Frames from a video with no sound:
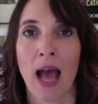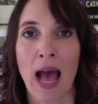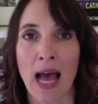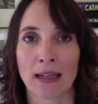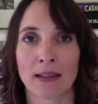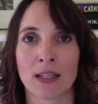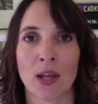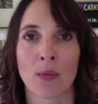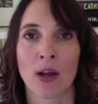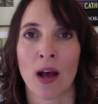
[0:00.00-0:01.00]
and
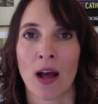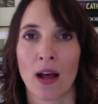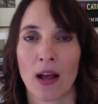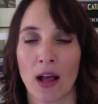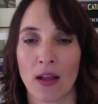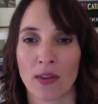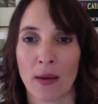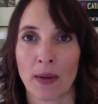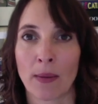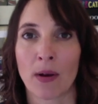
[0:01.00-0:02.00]
that we are, that
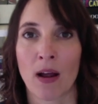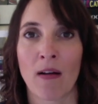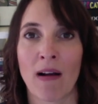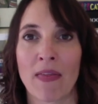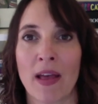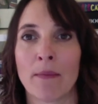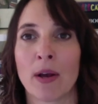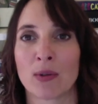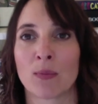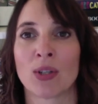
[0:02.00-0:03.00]
people are at their
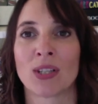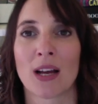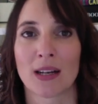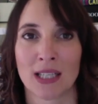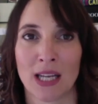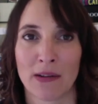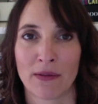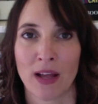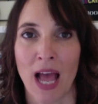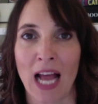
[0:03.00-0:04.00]
most productive
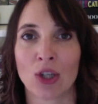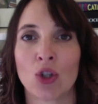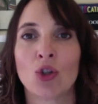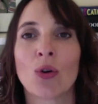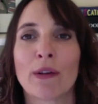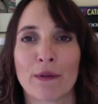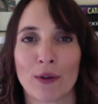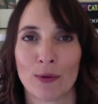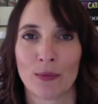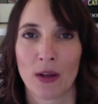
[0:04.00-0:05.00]
and
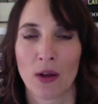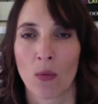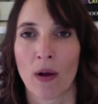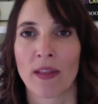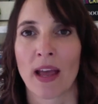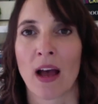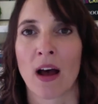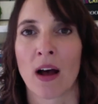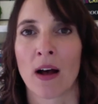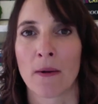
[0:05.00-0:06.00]
joyful when they
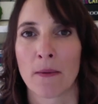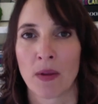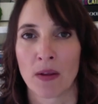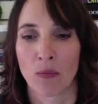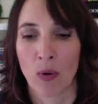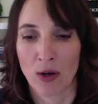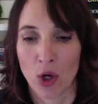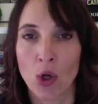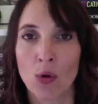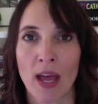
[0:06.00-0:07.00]
are, when
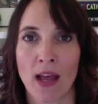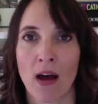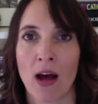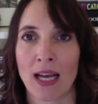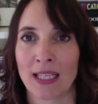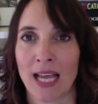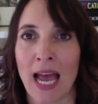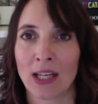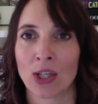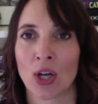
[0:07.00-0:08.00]
who they are is
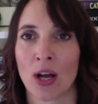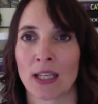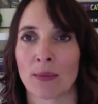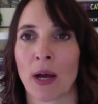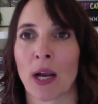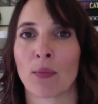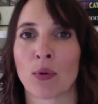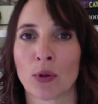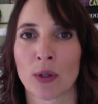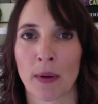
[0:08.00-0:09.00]
energised by a
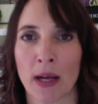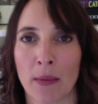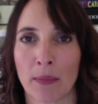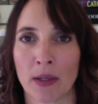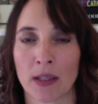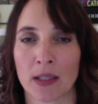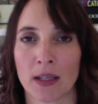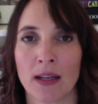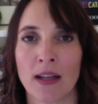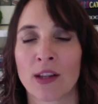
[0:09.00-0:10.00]
broader purpose
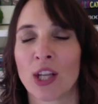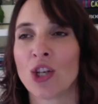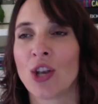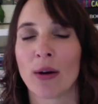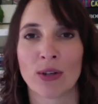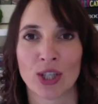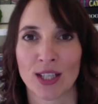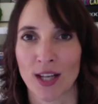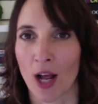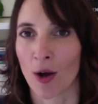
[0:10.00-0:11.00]
that
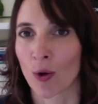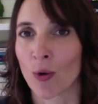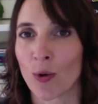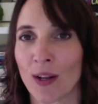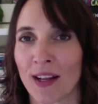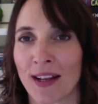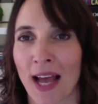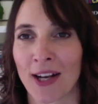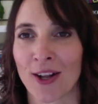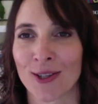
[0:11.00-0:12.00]
nourishes our calling
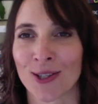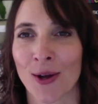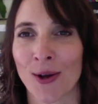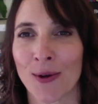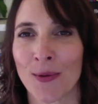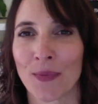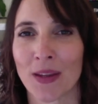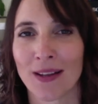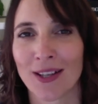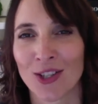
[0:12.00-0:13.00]
and our soul.
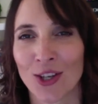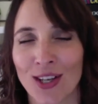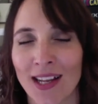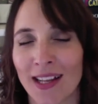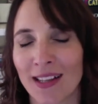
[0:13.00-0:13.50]
So you can hear the